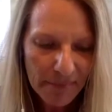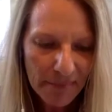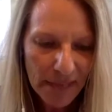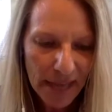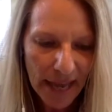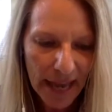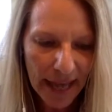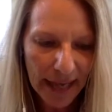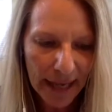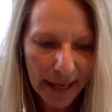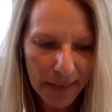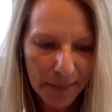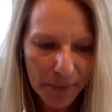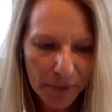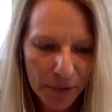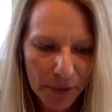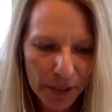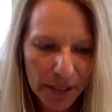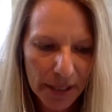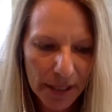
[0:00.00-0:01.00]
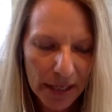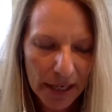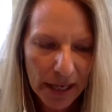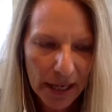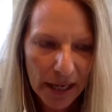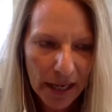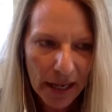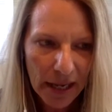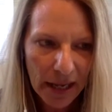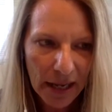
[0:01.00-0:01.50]
and I put,
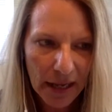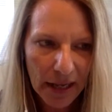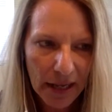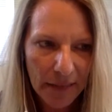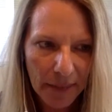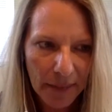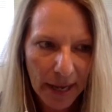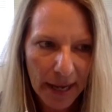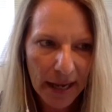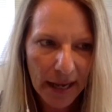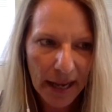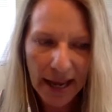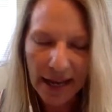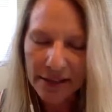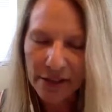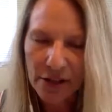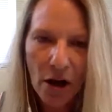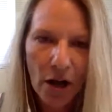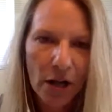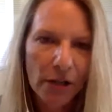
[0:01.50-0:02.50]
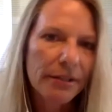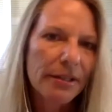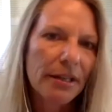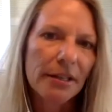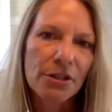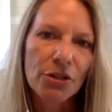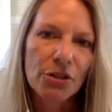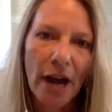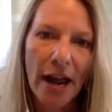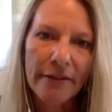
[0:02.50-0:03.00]
I had called
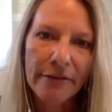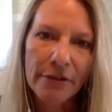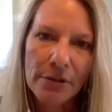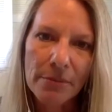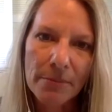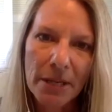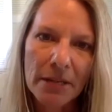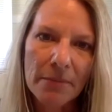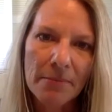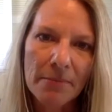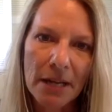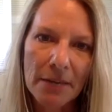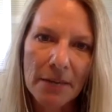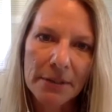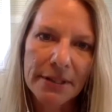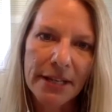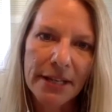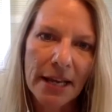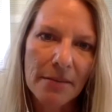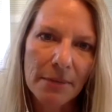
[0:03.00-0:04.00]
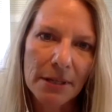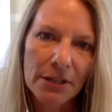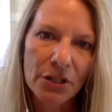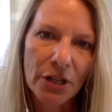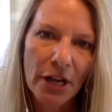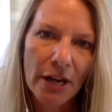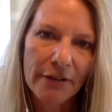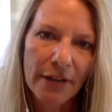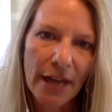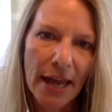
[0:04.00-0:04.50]
a driver to pick me up to take me to
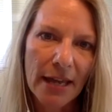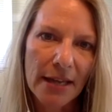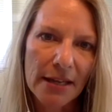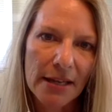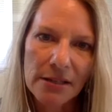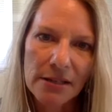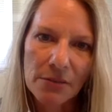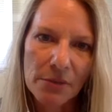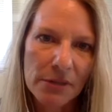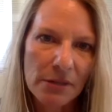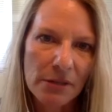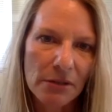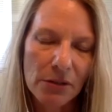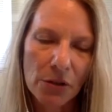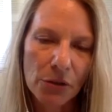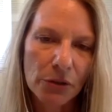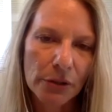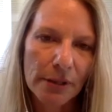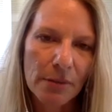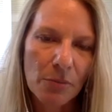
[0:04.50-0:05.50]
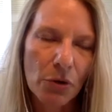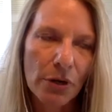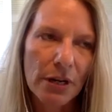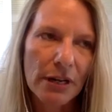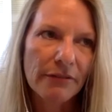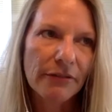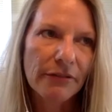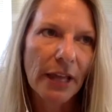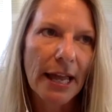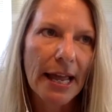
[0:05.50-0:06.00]
JFK because it was an early
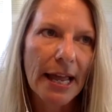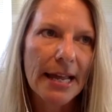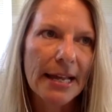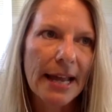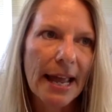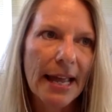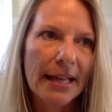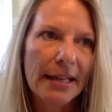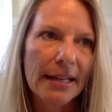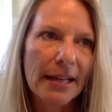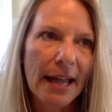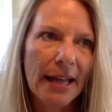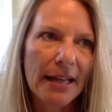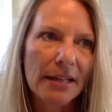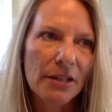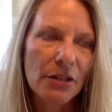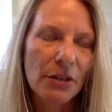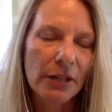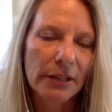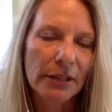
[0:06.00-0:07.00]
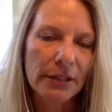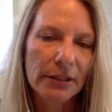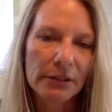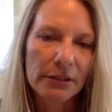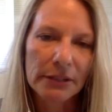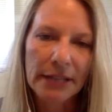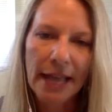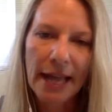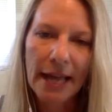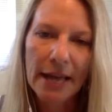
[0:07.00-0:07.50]
morning flight. And so I
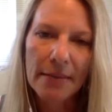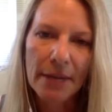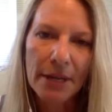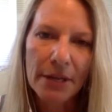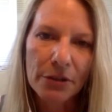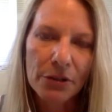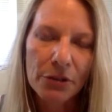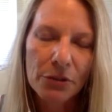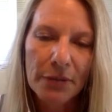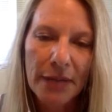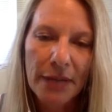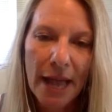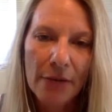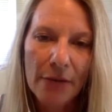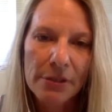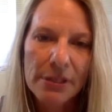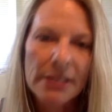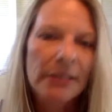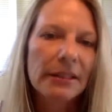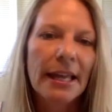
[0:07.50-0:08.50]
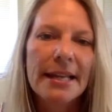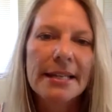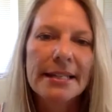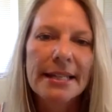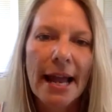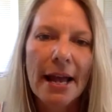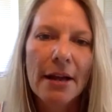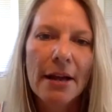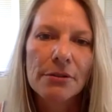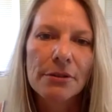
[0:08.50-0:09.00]
literally had about 3 hours to lay
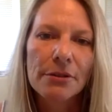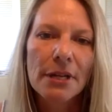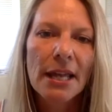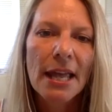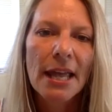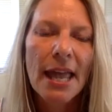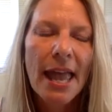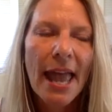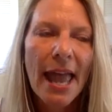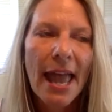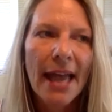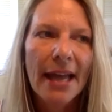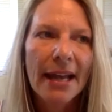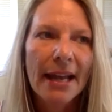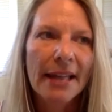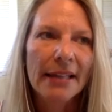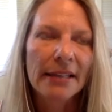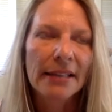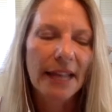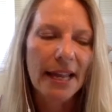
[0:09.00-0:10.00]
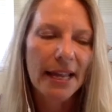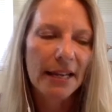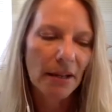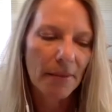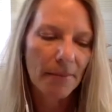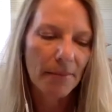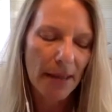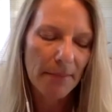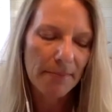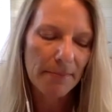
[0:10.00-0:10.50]
down, and I laid
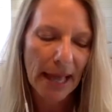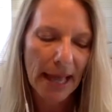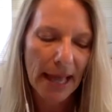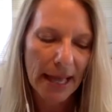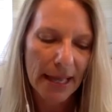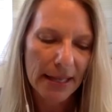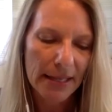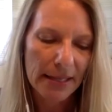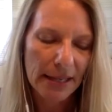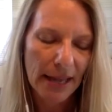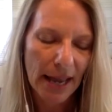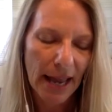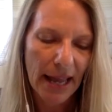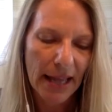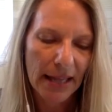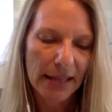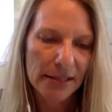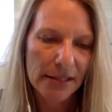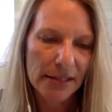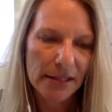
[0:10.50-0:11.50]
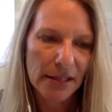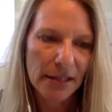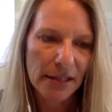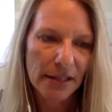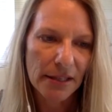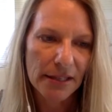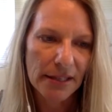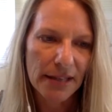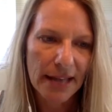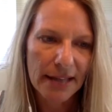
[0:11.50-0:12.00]
on my bed, and
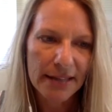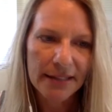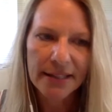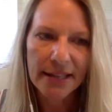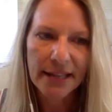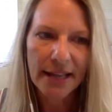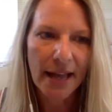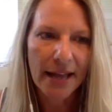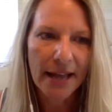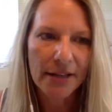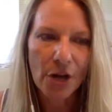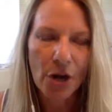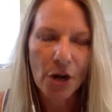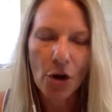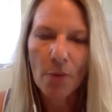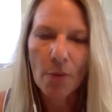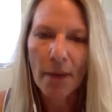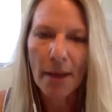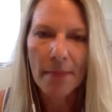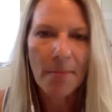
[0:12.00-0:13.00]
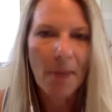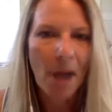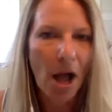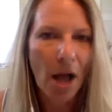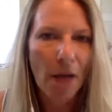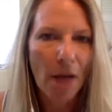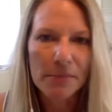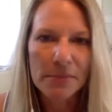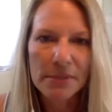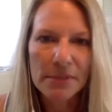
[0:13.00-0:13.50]
the next thing I know, my
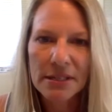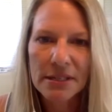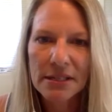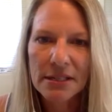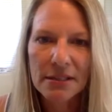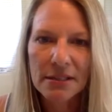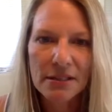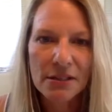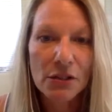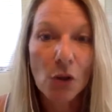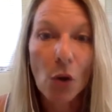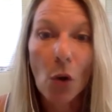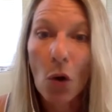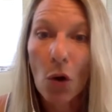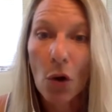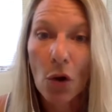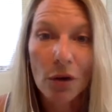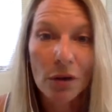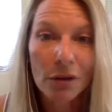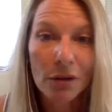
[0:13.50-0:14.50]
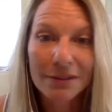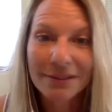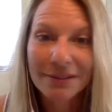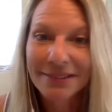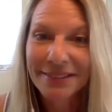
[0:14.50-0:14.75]
mom's soul